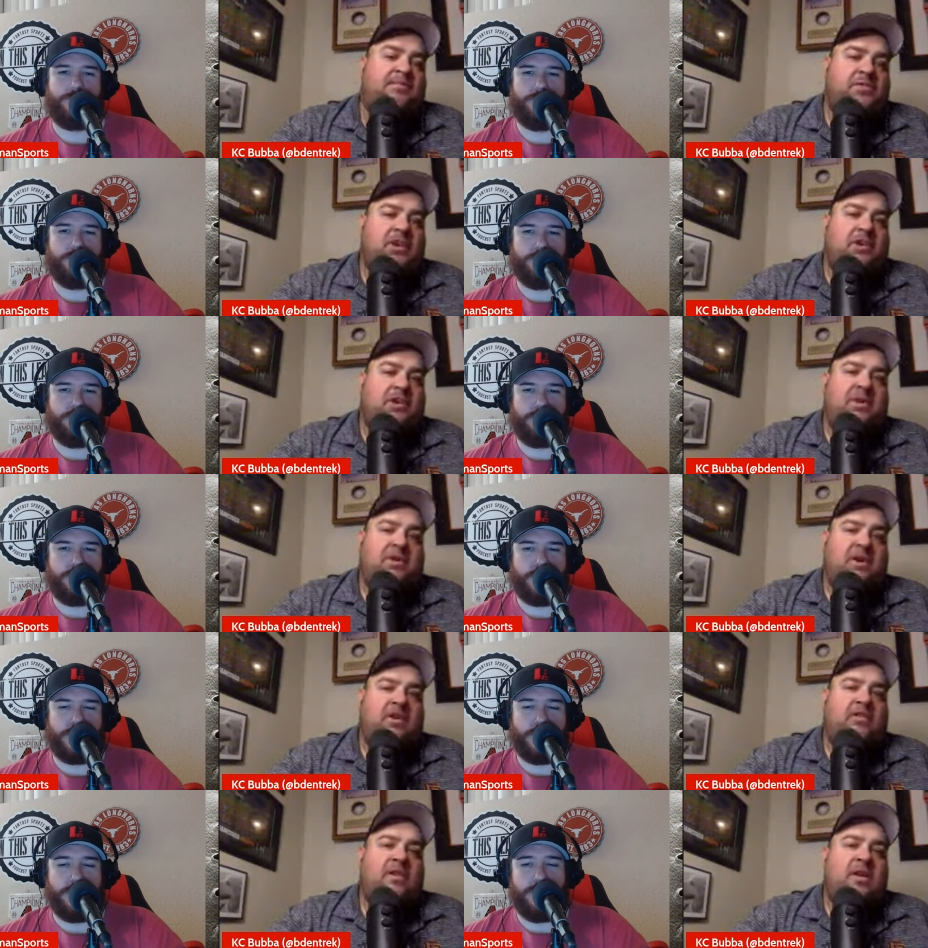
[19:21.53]
Speaker 1: Just
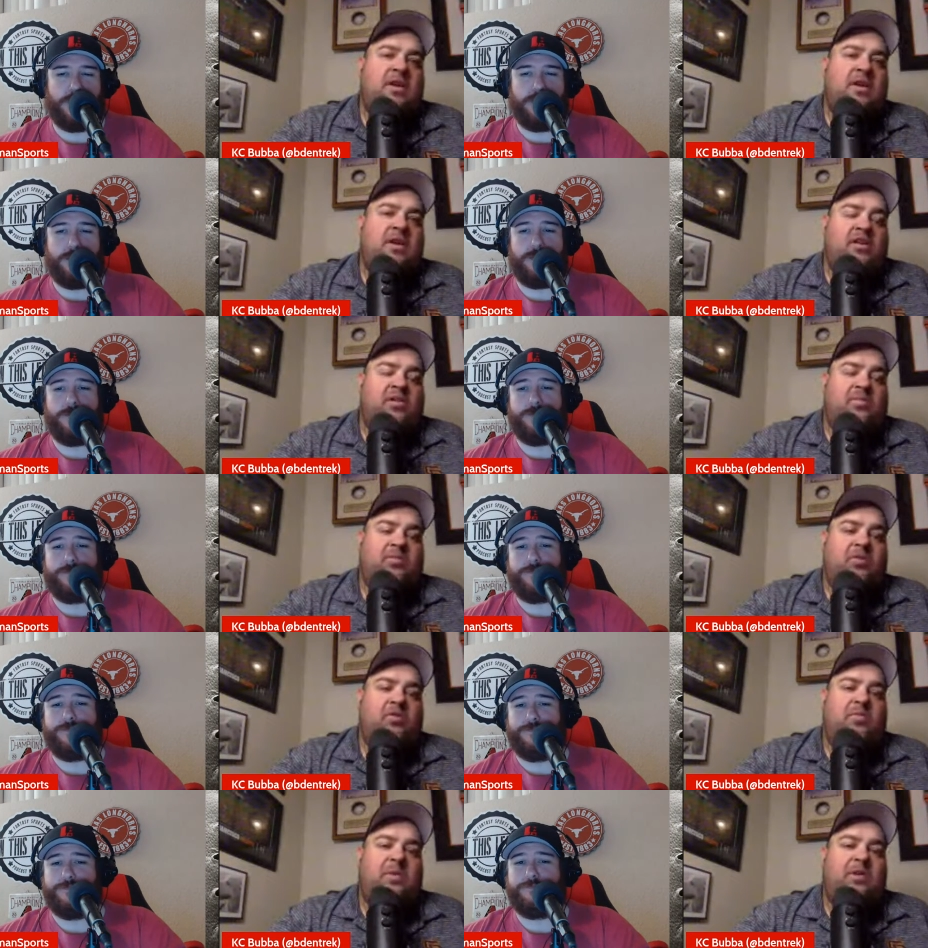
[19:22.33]
because his
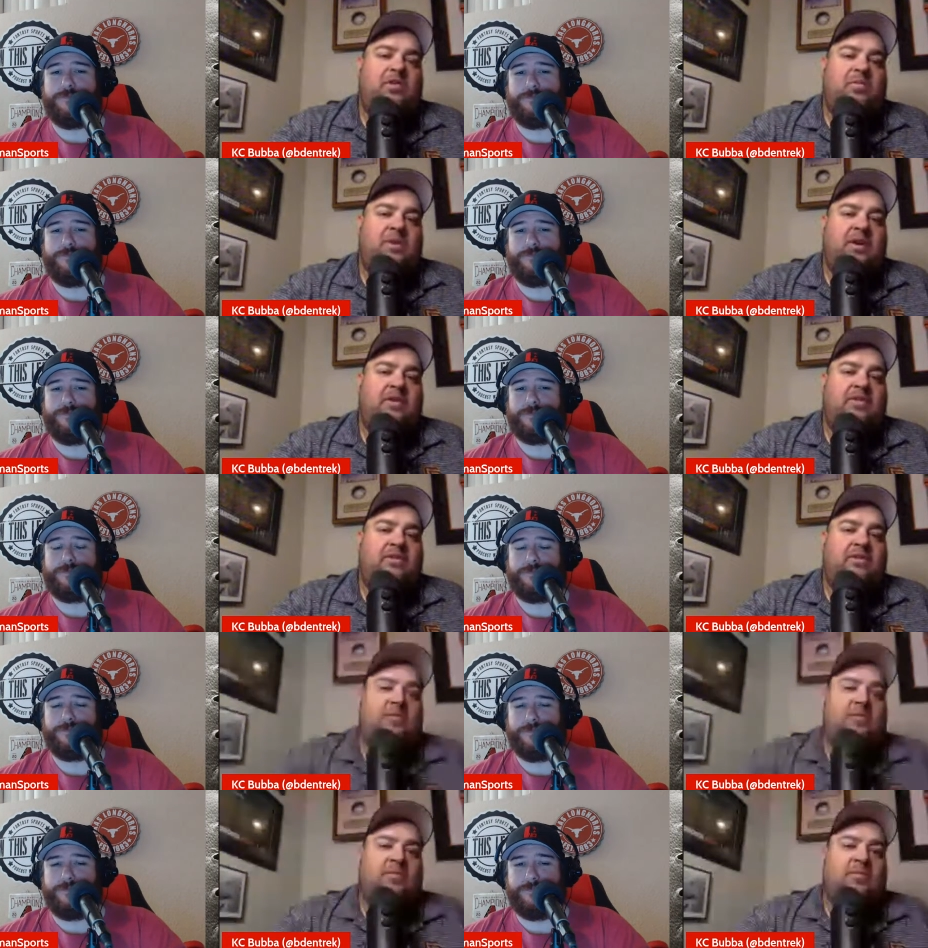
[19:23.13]
improved pitch
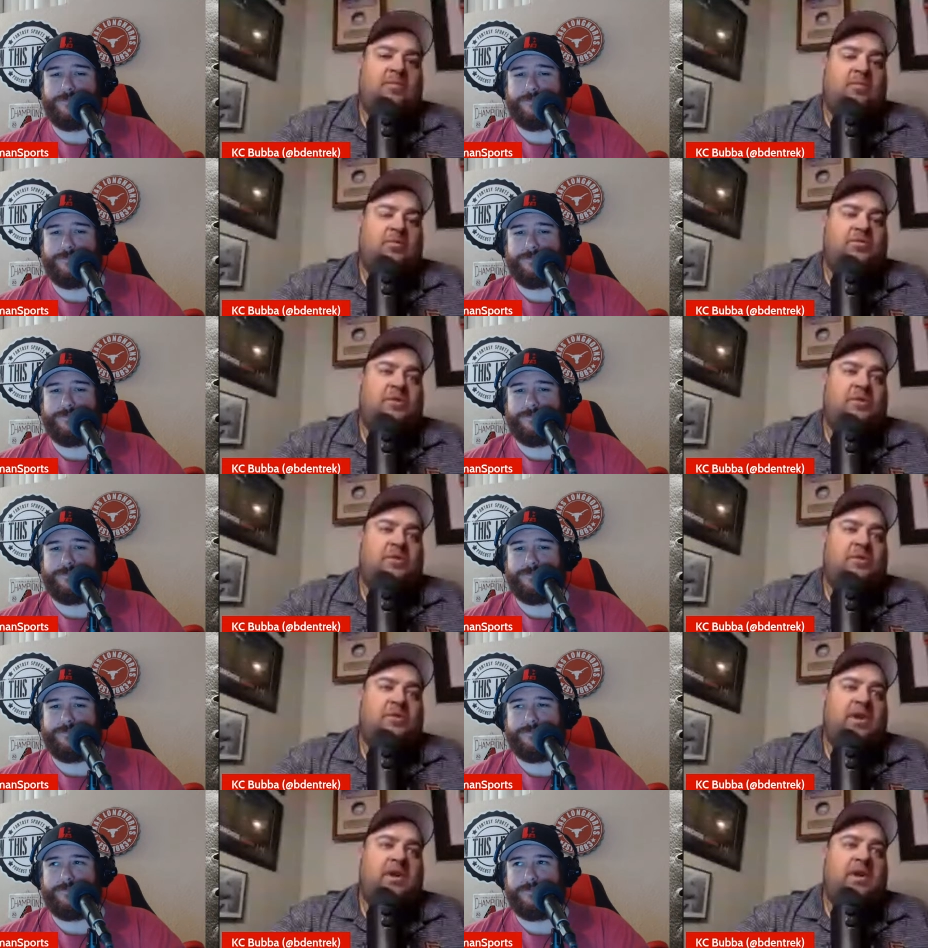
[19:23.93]
mix, more
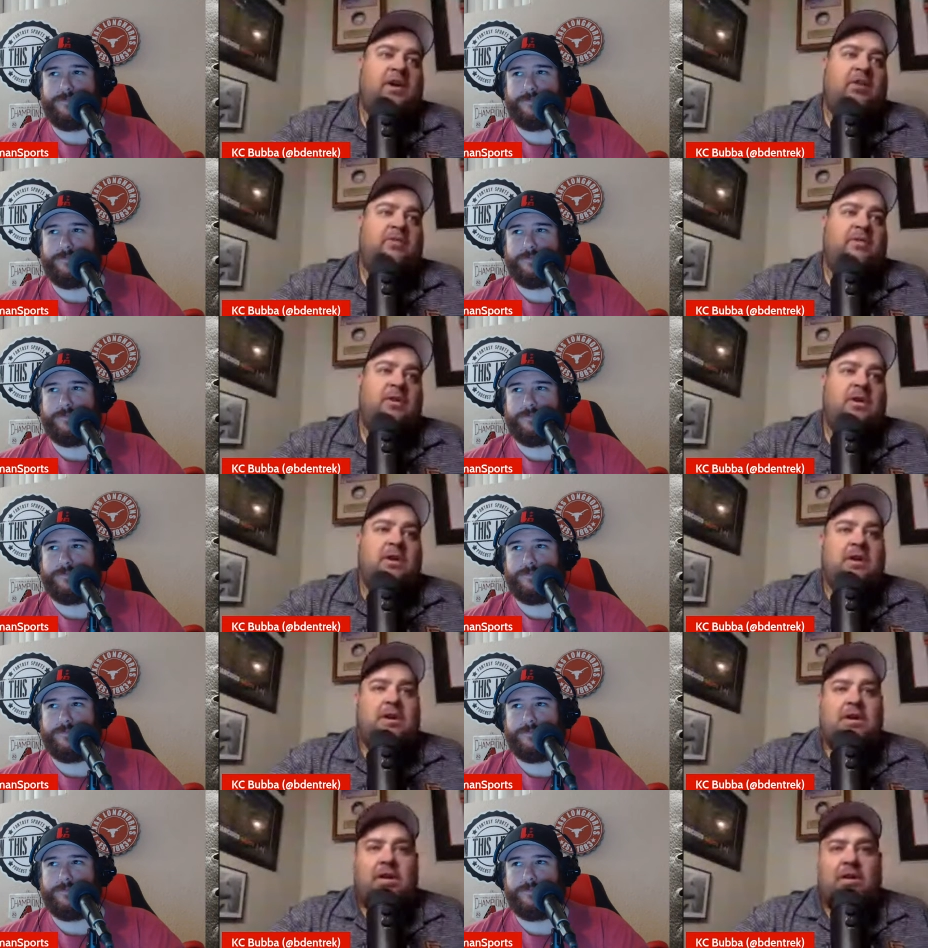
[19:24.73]
strikeouts,
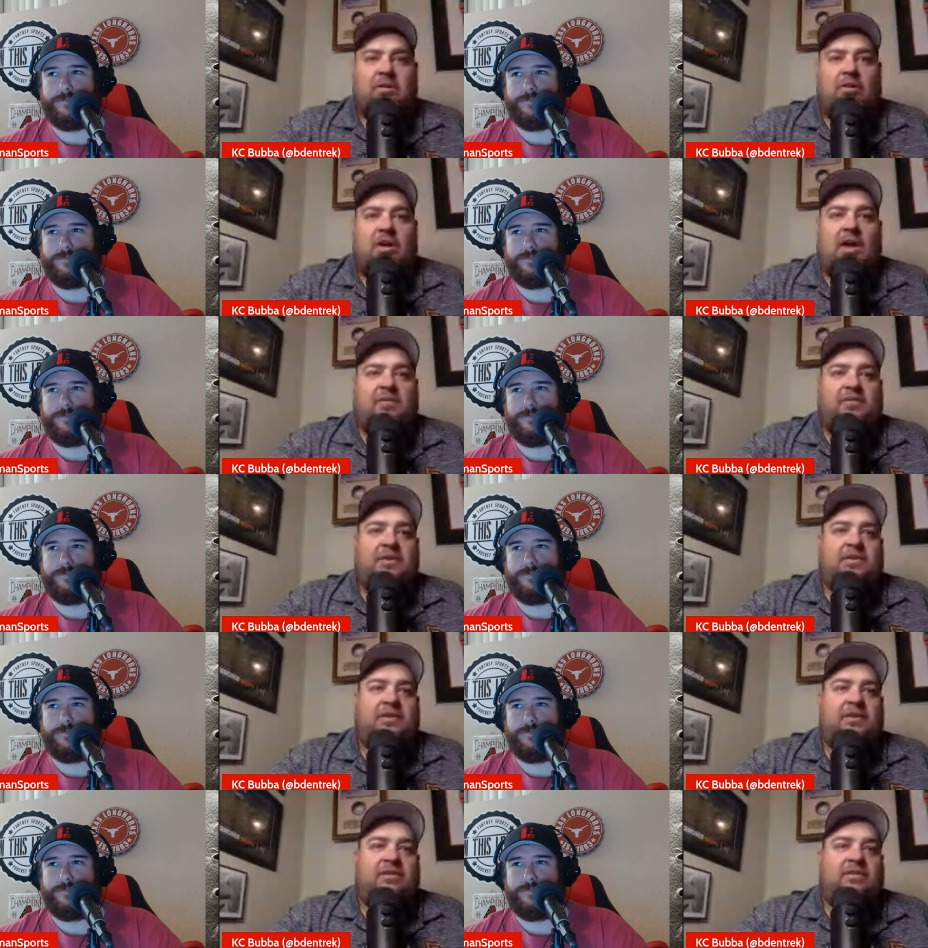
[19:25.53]
it'll offset
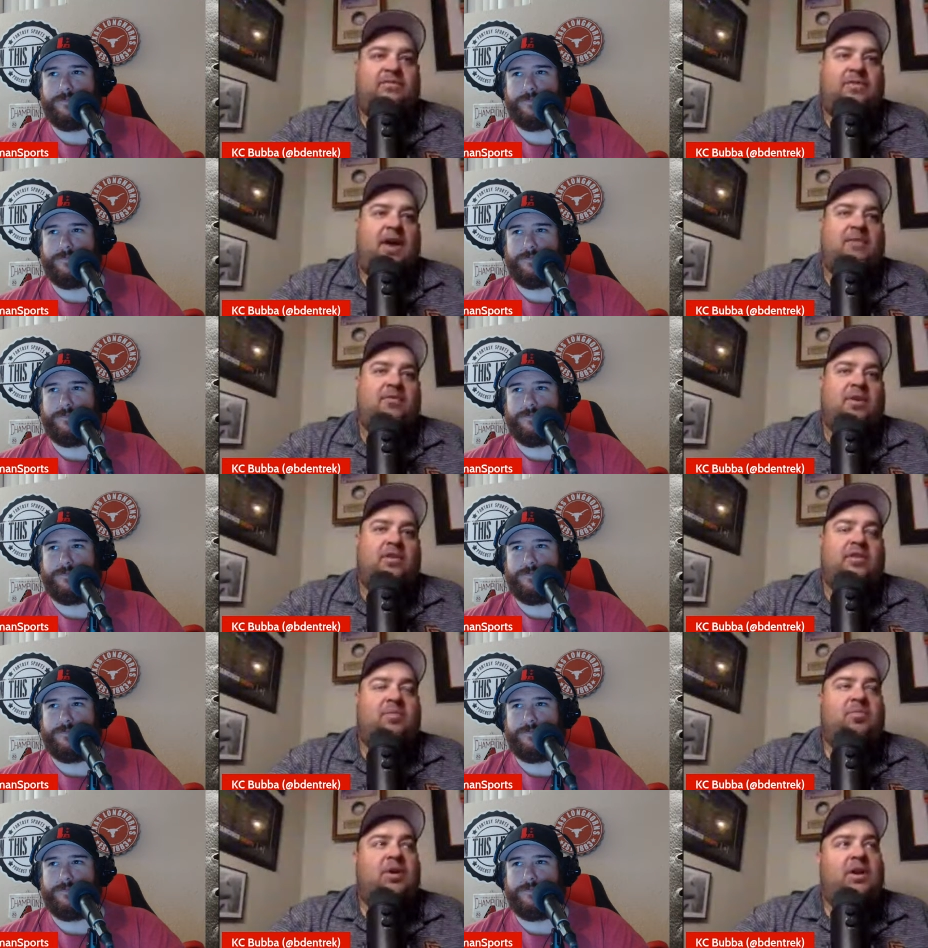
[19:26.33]
the five runs he
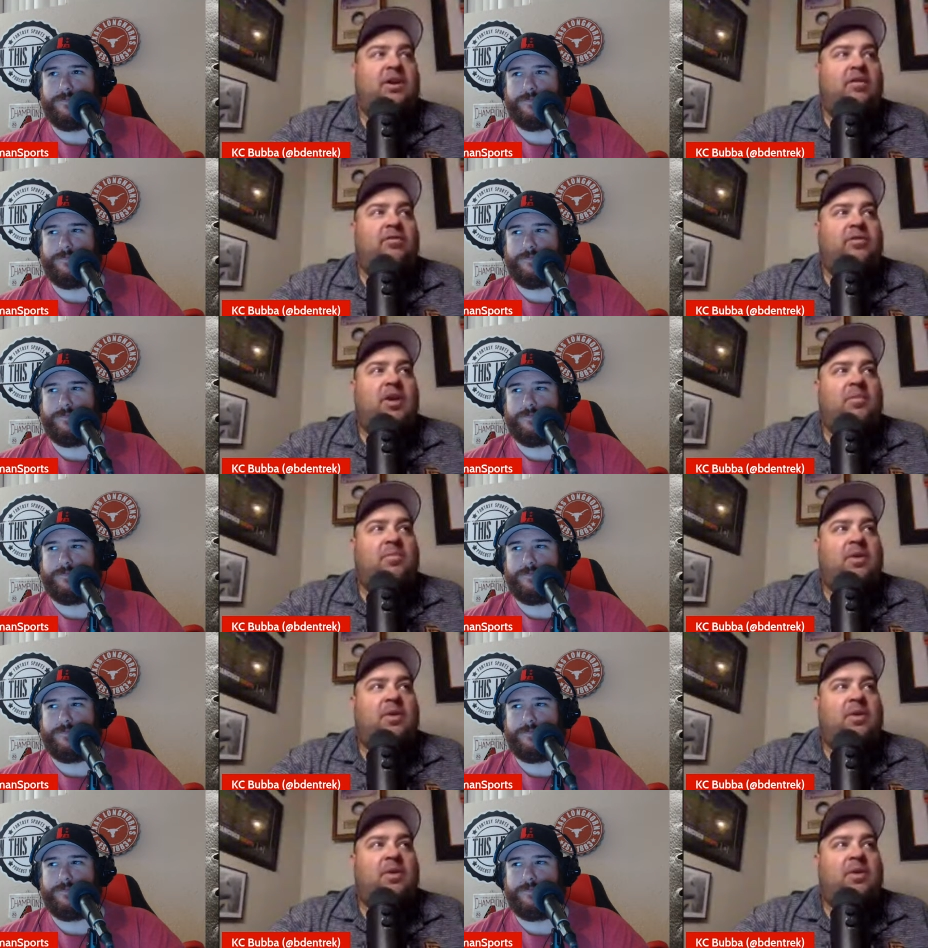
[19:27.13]
probably gives up.